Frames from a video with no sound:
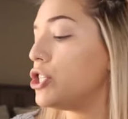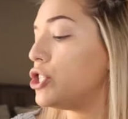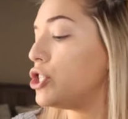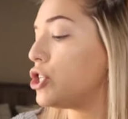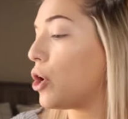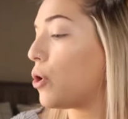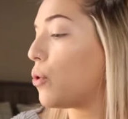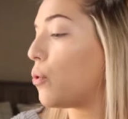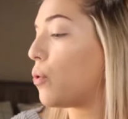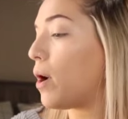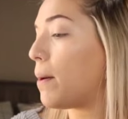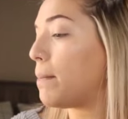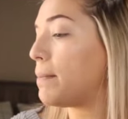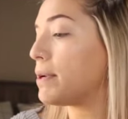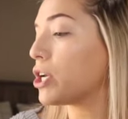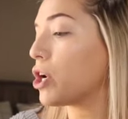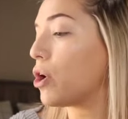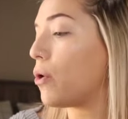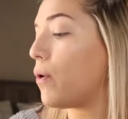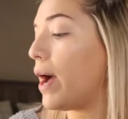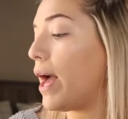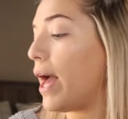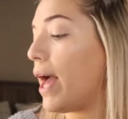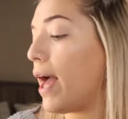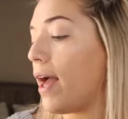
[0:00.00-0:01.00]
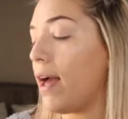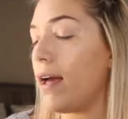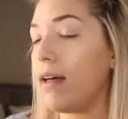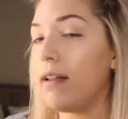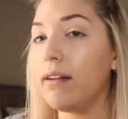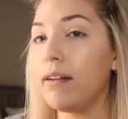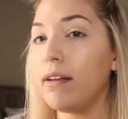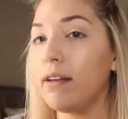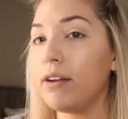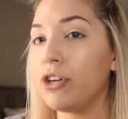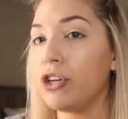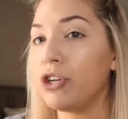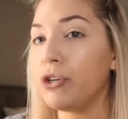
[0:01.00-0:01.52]
So I'm going to go
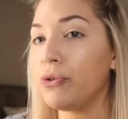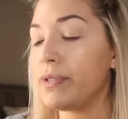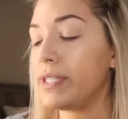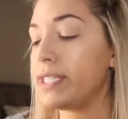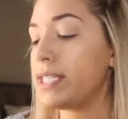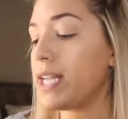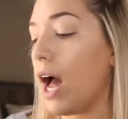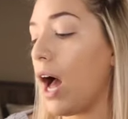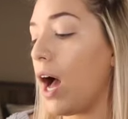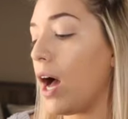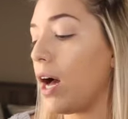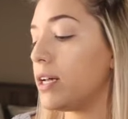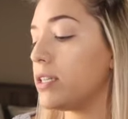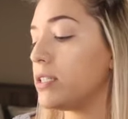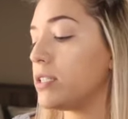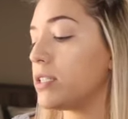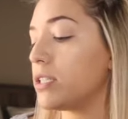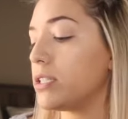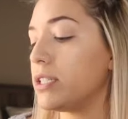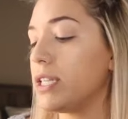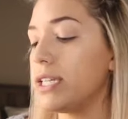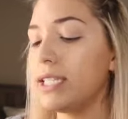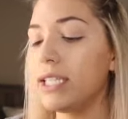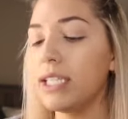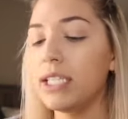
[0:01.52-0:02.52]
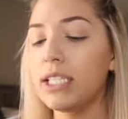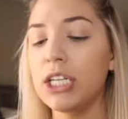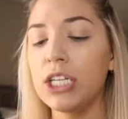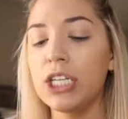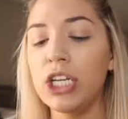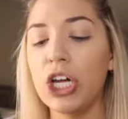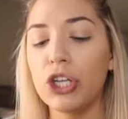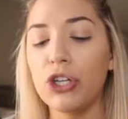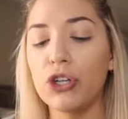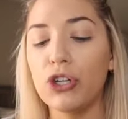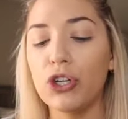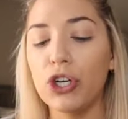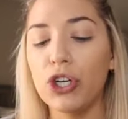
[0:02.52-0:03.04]
ahead and use that. This is
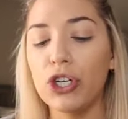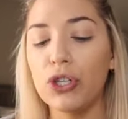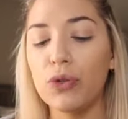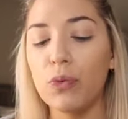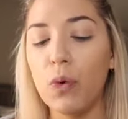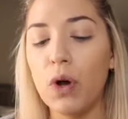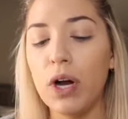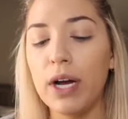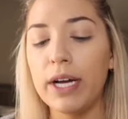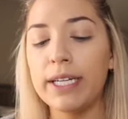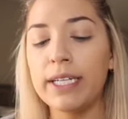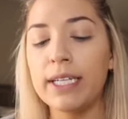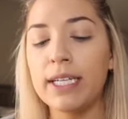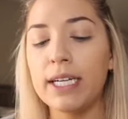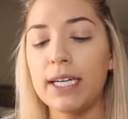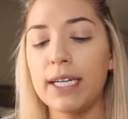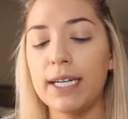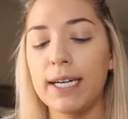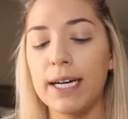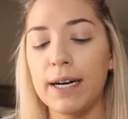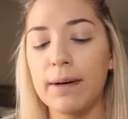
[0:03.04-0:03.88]
another good one.